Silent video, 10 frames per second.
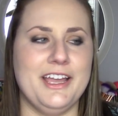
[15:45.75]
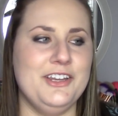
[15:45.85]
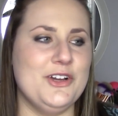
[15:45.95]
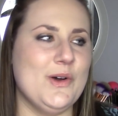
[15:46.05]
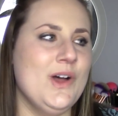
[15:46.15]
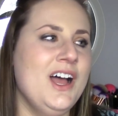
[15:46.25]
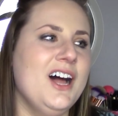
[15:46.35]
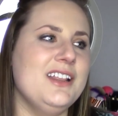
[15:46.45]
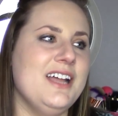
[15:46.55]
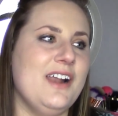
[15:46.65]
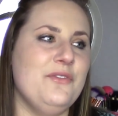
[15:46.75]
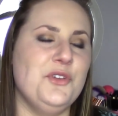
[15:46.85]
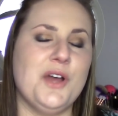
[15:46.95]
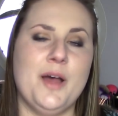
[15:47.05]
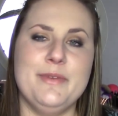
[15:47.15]
I know a lot of
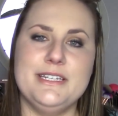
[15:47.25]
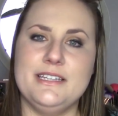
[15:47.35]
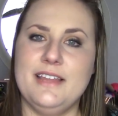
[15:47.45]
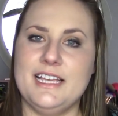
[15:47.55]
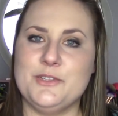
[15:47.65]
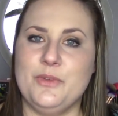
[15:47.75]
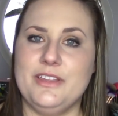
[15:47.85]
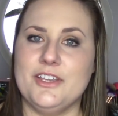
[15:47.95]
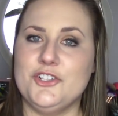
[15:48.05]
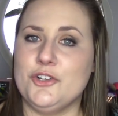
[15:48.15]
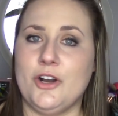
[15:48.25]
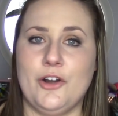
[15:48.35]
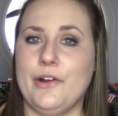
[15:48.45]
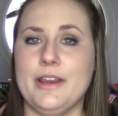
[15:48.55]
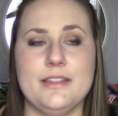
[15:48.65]
you commented last week that you're
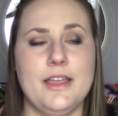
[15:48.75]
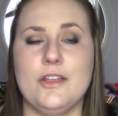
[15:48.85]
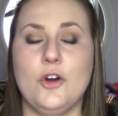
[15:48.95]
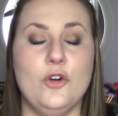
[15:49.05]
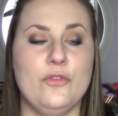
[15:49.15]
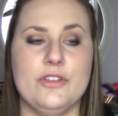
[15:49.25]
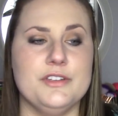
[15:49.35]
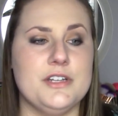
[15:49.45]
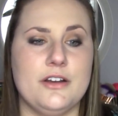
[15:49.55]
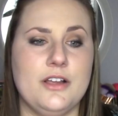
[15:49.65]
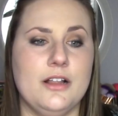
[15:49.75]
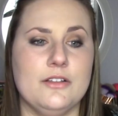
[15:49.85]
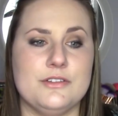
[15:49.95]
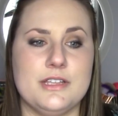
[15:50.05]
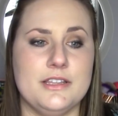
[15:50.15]
already like over the dark
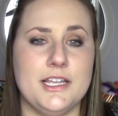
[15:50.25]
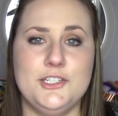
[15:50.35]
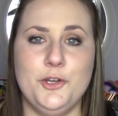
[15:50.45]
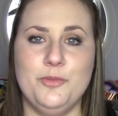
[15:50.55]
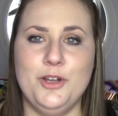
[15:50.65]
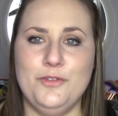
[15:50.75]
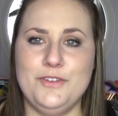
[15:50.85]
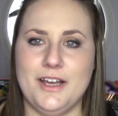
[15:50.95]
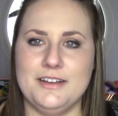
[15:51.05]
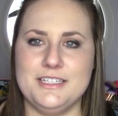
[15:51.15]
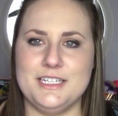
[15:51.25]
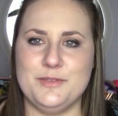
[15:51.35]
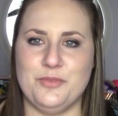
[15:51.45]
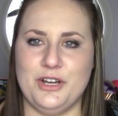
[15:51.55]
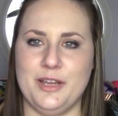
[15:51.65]
colors and that you moved on to
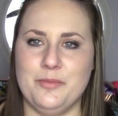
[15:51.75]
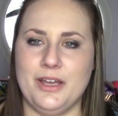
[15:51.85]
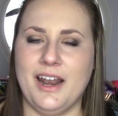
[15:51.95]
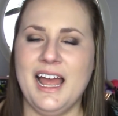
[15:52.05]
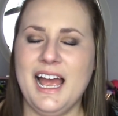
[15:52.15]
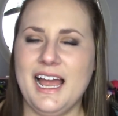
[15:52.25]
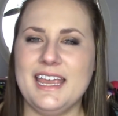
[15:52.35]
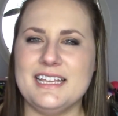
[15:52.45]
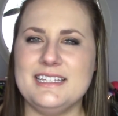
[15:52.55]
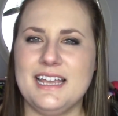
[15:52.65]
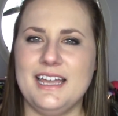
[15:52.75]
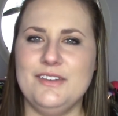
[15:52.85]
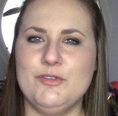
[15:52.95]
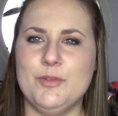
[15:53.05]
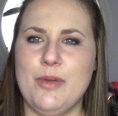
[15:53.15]
spring, but I guess it kind
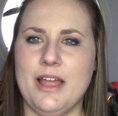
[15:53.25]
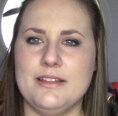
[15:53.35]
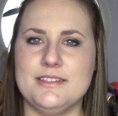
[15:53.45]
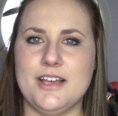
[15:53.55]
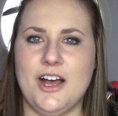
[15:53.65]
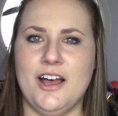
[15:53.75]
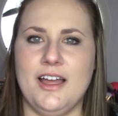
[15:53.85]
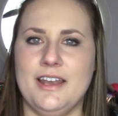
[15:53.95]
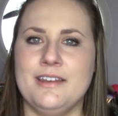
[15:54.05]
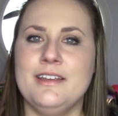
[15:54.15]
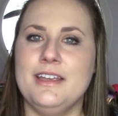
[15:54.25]
of depends on